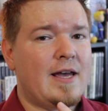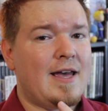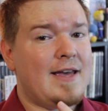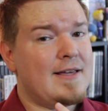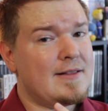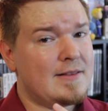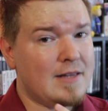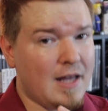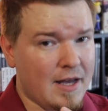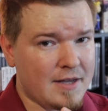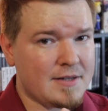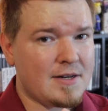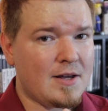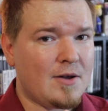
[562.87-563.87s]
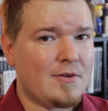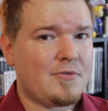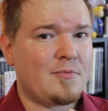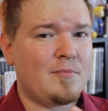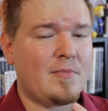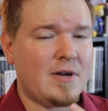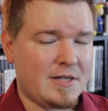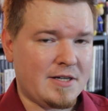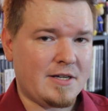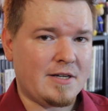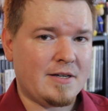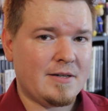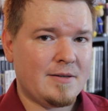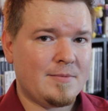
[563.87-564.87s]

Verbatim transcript: a lot of money